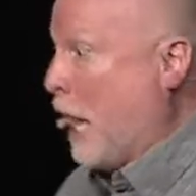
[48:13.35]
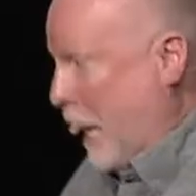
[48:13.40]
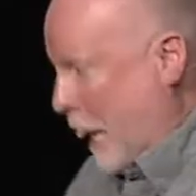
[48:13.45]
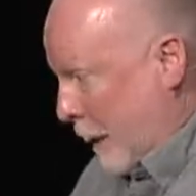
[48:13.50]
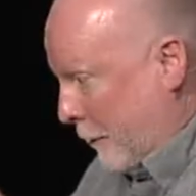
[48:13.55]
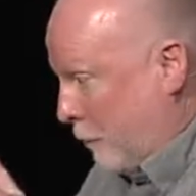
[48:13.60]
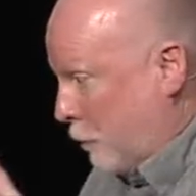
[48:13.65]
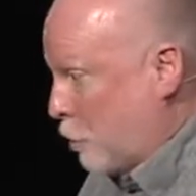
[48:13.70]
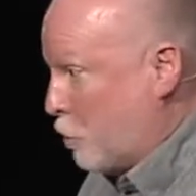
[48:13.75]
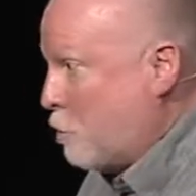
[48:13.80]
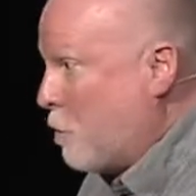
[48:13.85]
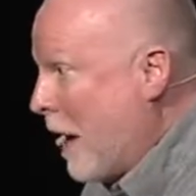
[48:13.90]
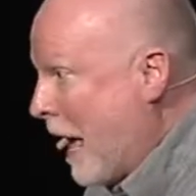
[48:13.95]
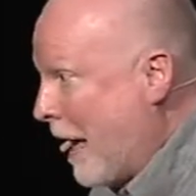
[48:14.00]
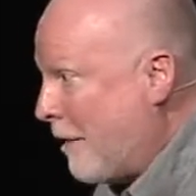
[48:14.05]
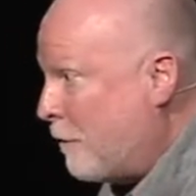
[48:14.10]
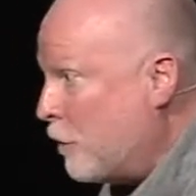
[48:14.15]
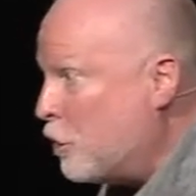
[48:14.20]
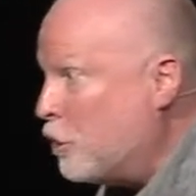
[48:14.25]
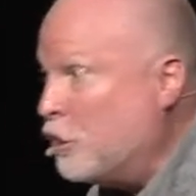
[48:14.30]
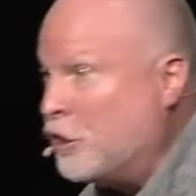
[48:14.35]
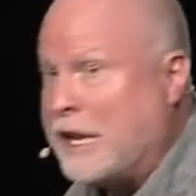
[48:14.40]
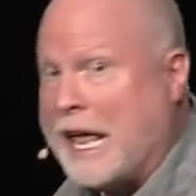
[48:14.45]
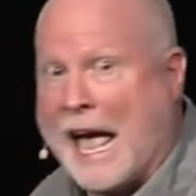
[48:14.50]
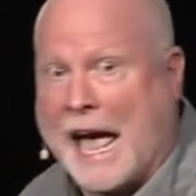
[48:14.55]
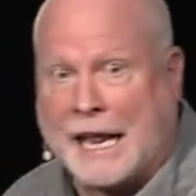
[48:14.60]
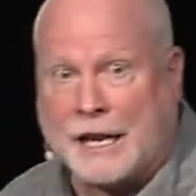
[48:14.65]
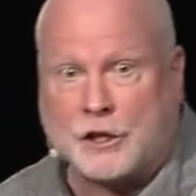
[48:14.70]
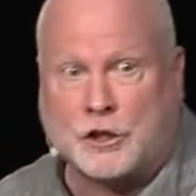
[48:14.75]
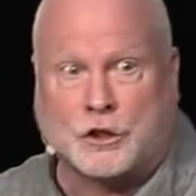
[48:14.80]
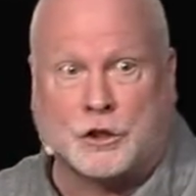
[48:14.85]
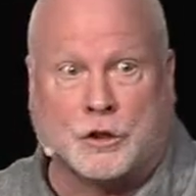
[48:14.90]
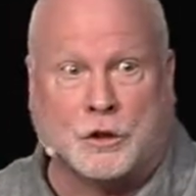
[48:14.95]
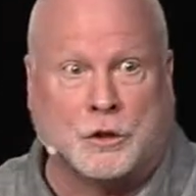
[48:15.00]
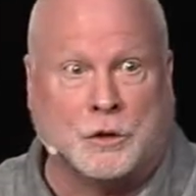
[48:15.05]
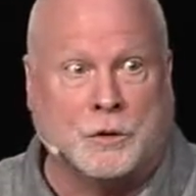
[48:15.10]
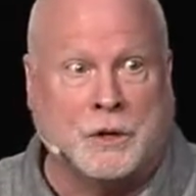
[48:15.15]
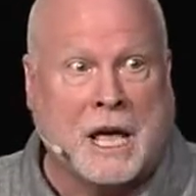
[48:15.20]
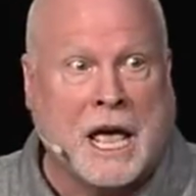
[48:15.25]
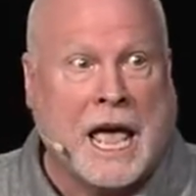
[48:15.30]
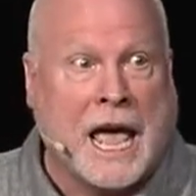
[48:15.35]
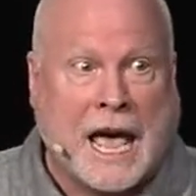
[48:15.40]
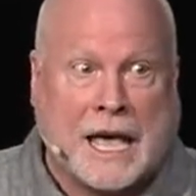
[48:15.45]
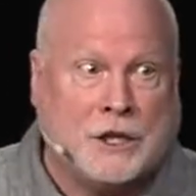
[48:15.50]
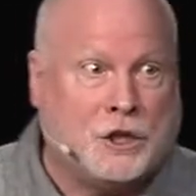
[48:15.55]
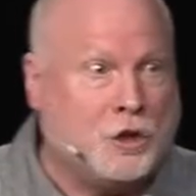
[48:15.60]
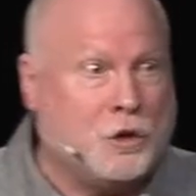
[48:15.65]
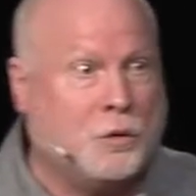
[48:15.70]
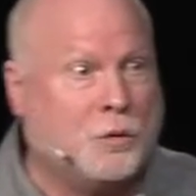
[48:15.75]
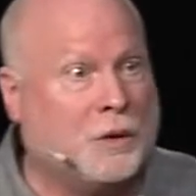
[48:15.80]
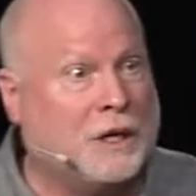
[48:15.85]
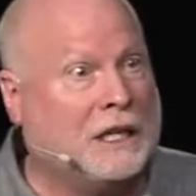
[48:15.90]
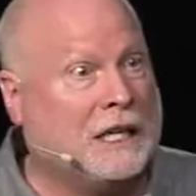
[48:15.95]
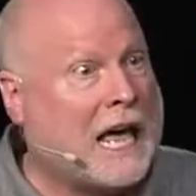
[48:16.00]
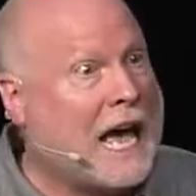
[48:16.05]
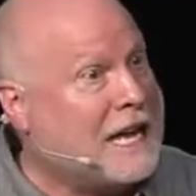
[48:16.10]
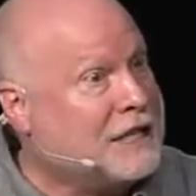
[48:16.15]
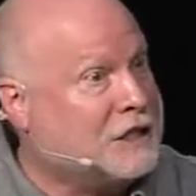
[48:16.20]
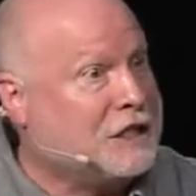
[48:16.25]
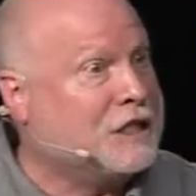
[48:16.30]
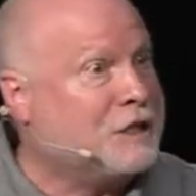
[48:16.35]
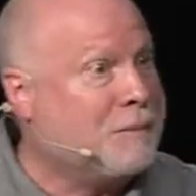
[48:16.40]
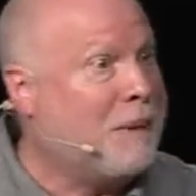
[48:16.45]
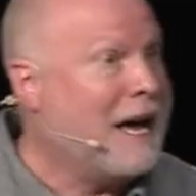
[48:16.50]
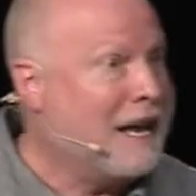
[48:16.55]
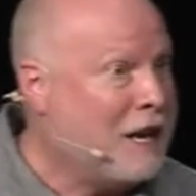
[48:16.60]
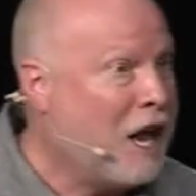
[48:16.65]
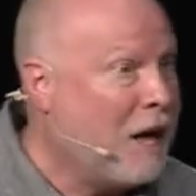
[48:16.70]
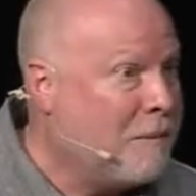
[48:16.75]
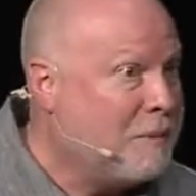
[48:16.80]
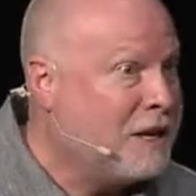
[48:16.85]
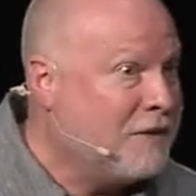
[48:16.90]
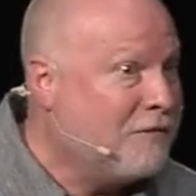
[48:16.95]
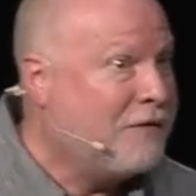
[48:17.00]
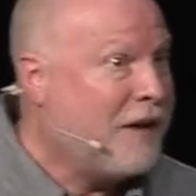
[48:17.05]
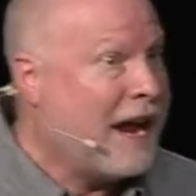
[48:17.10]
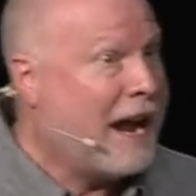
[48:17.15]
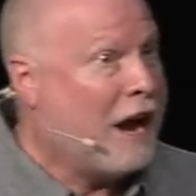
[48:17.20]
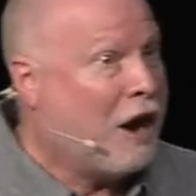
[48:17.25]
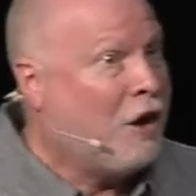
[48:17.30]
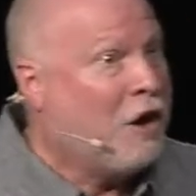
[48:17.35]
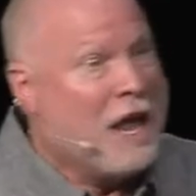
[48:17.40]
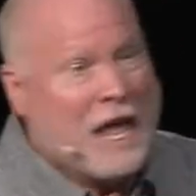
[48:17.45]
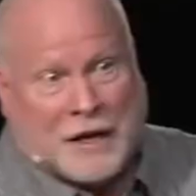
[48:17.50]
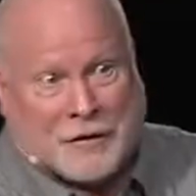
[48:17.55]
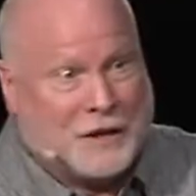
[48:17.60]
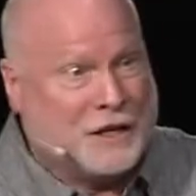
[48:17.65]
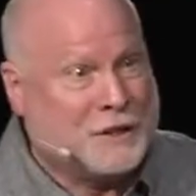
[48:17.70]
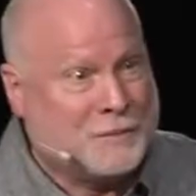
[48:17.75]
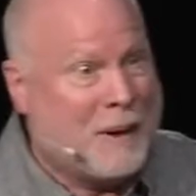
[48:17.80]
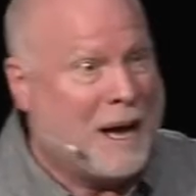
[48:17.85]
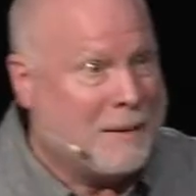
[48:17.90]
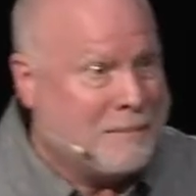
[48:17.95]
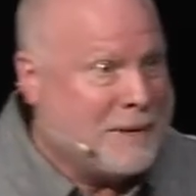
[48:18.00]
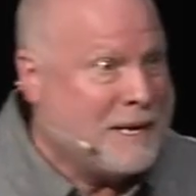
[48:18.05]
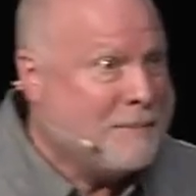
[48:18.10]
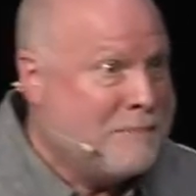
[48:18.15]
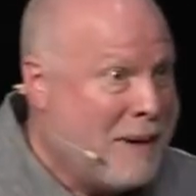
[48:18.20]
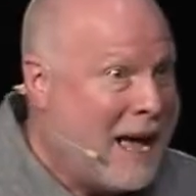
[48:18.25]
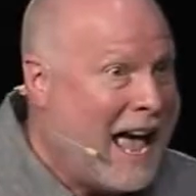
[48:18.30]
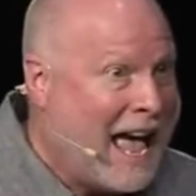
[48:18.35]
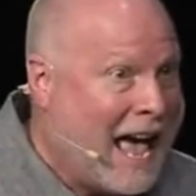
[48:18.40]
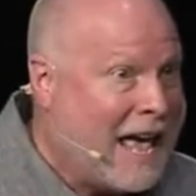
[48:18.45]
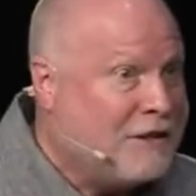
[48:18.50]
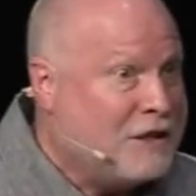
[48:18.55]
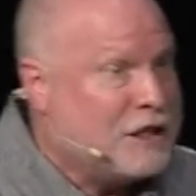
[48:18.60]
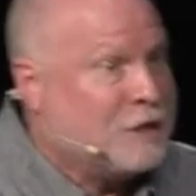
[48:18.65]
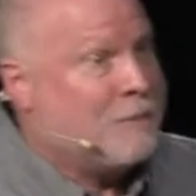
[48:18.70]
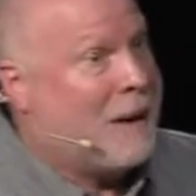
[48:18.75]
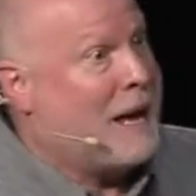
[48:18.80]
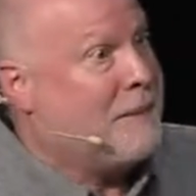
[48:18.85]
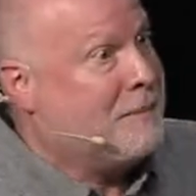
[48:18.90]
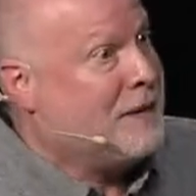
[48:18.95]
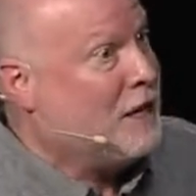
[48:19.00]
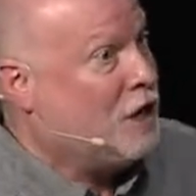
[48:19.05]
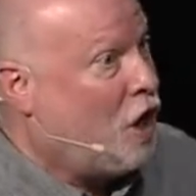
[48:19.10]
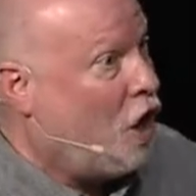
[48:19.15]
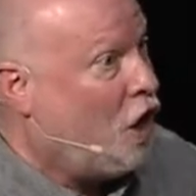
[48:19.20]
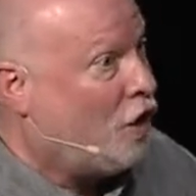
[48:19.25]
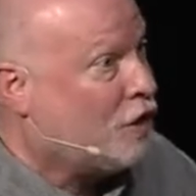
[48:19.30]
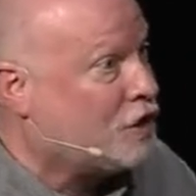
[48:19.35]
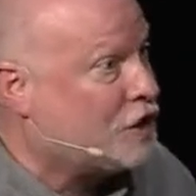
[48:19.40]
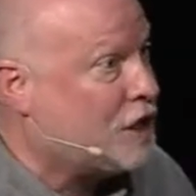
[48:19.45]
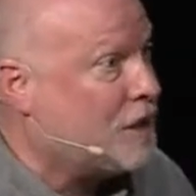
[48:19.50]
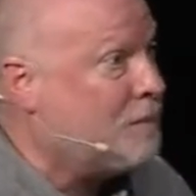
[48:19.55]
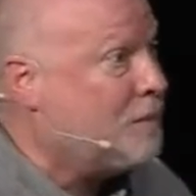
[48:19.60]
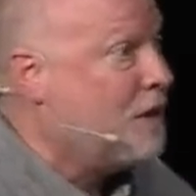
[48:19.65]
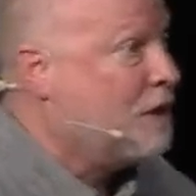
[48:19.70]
If you have a good attitude and you realize this might not be fair, this might be bad, this might be a hardship,